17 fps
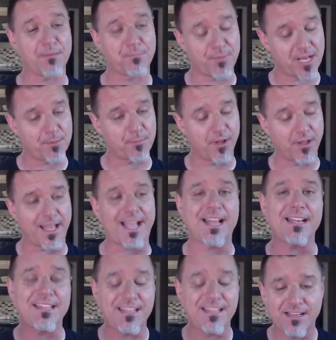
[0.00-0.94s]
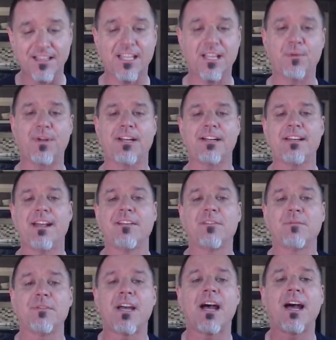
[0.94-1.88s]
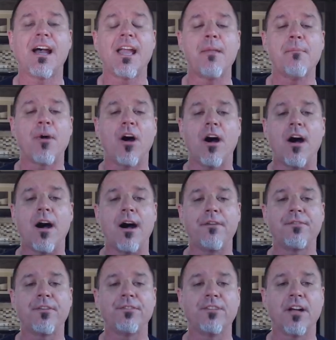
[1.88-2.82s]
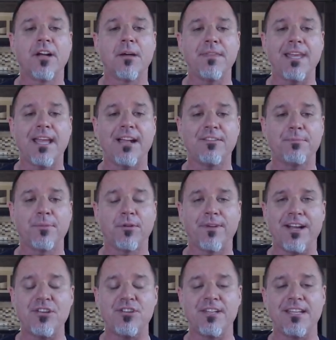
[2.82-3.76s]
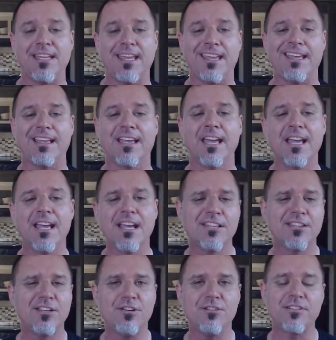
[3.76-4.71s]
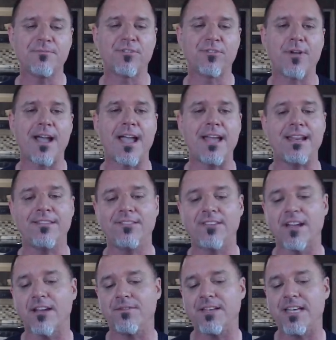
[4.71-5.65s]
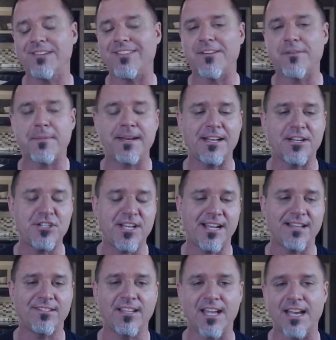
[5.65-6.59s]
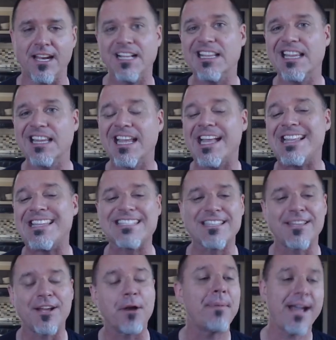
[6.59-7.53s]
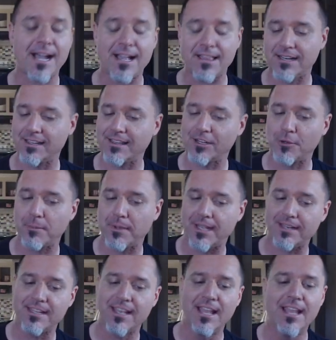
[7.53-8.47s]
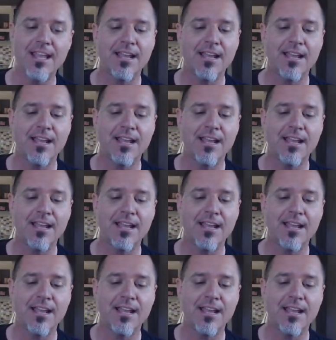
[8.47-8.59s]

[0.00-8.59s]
bubble, ideally we're going to take some time off from the exploration gig to do some variety stuff, give everybody a chance to kind of cleanse their palate a little bit,